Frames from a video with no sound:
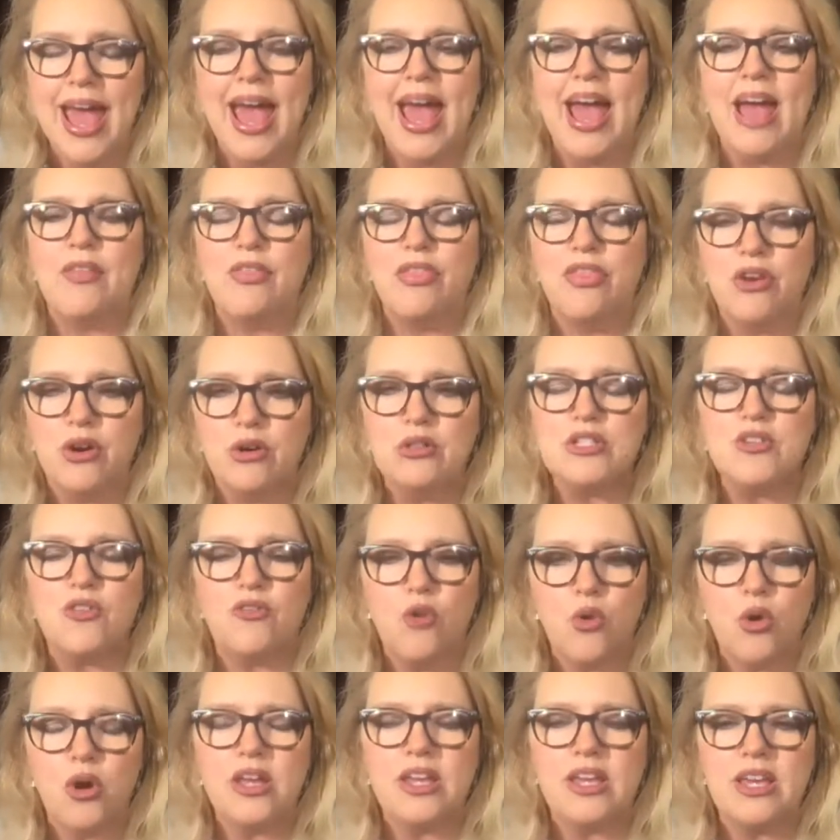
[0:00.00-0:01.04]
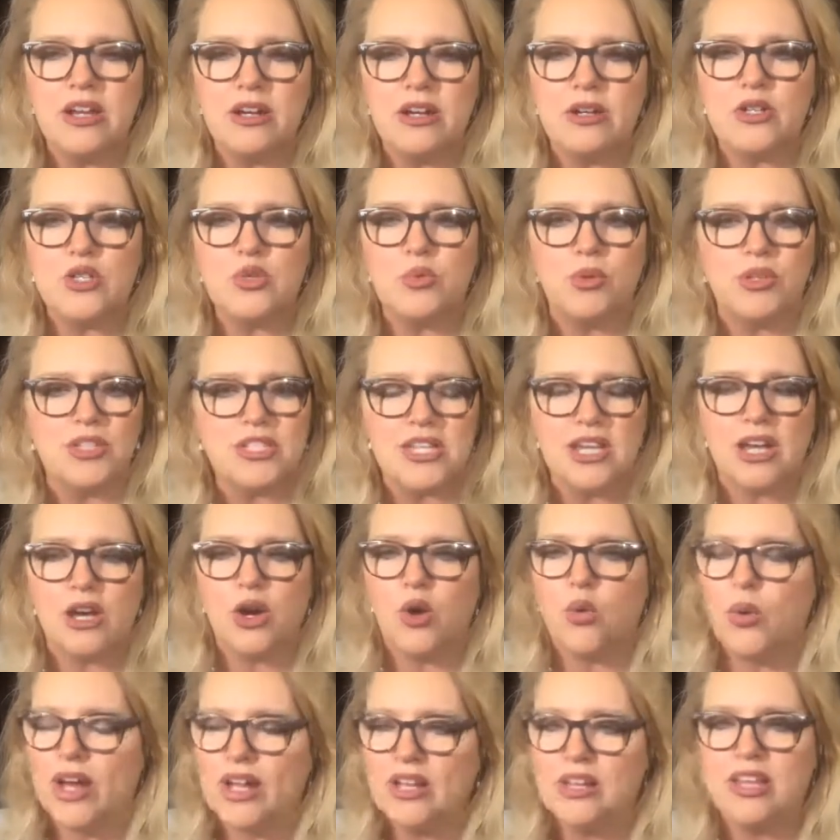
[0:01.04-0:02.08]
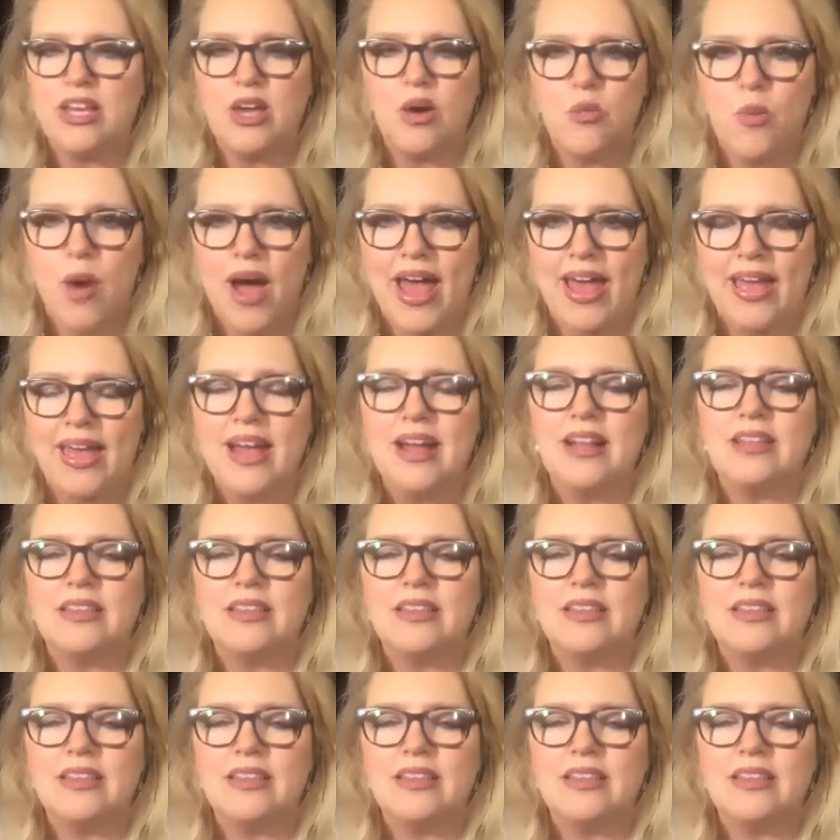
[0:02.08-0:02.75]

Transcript: And those 4 years will tick quickly away.